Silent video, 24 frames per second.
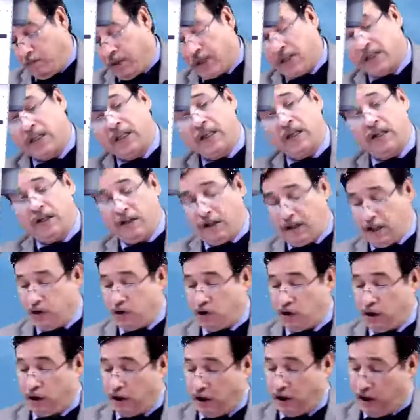
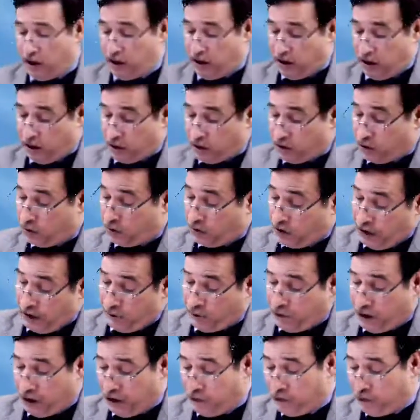intention here is to keep
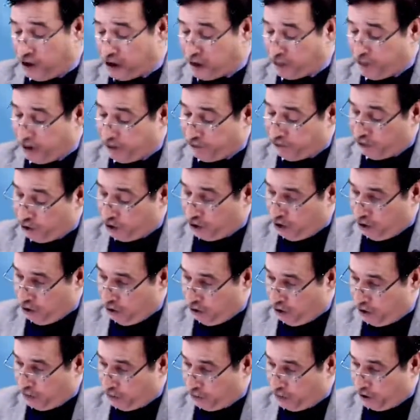the investment for a
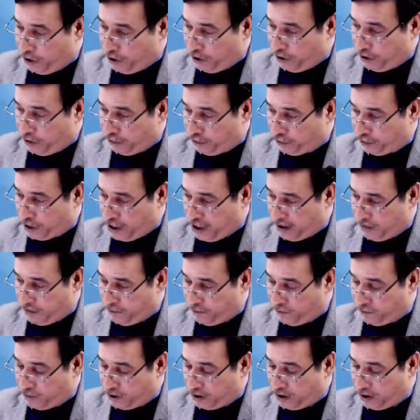longer period of time.
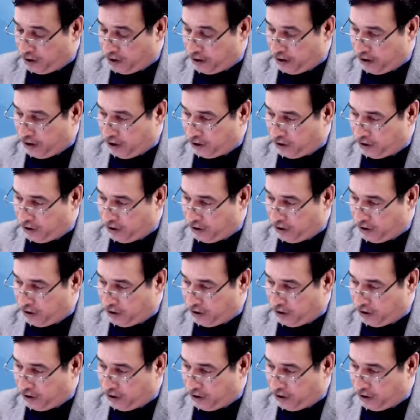Correct?